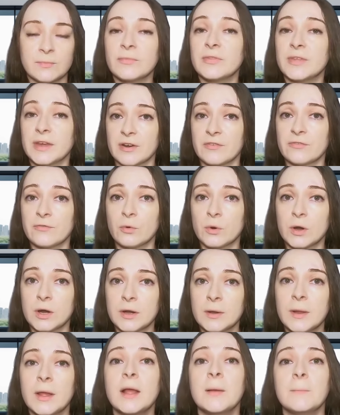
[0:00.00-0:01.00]

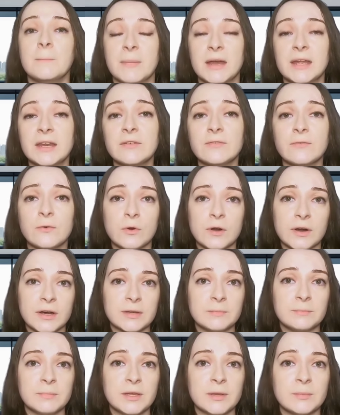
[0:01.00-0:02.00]
Therefore, many
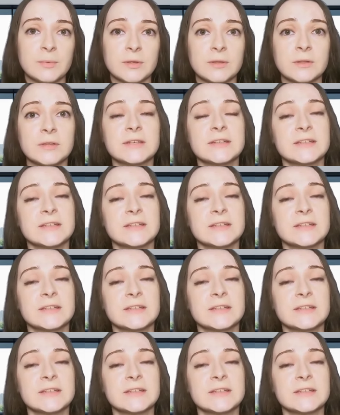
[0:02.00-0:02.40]
foreign people